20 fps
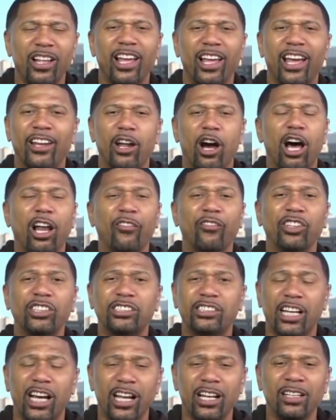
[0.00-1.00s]
And all of a
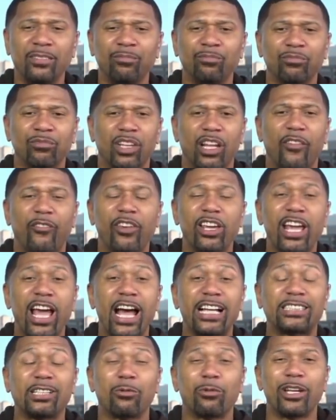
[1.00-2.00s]
sudden, if he
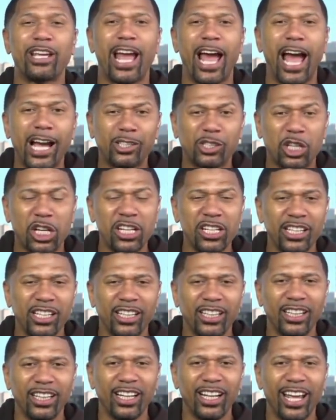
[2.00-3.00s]
has a reaction
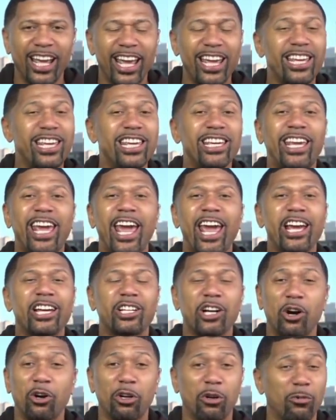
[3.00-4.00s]
and he can't
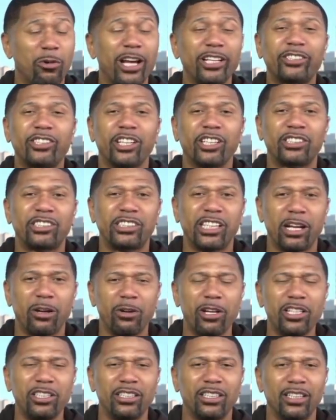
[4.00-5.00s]
go the rest of the
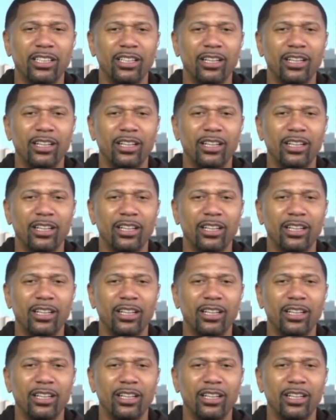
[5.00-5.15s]
series,